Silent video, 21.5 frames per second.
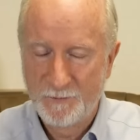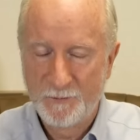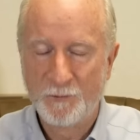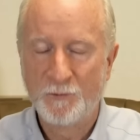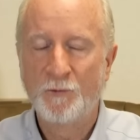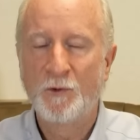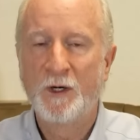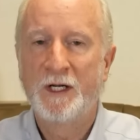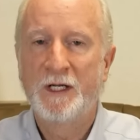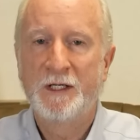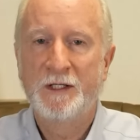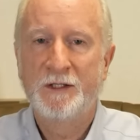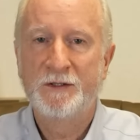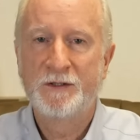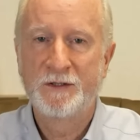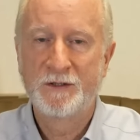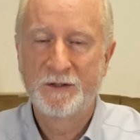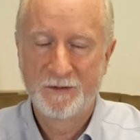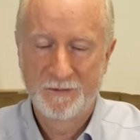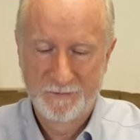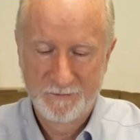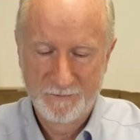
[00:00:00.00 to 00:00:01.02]

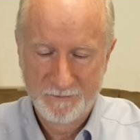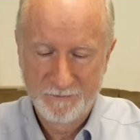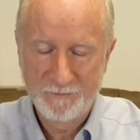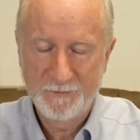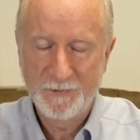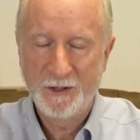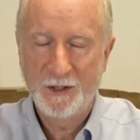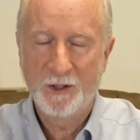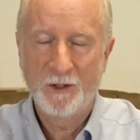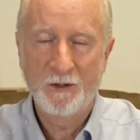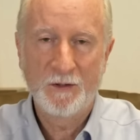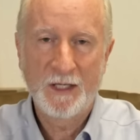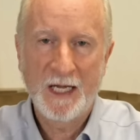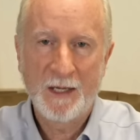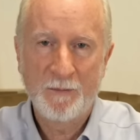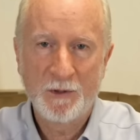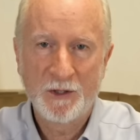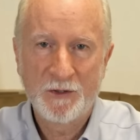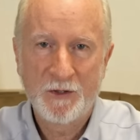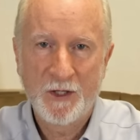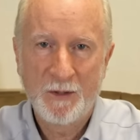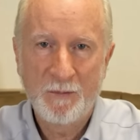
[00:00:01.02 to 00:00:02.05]
how
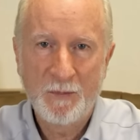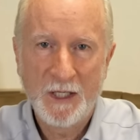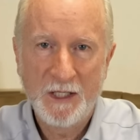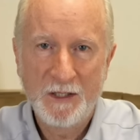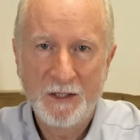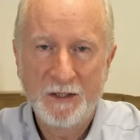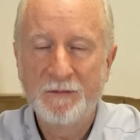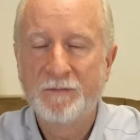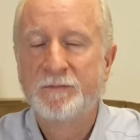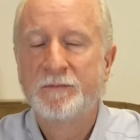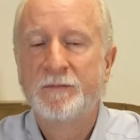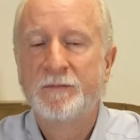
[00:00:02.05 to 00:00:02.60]
much they pay.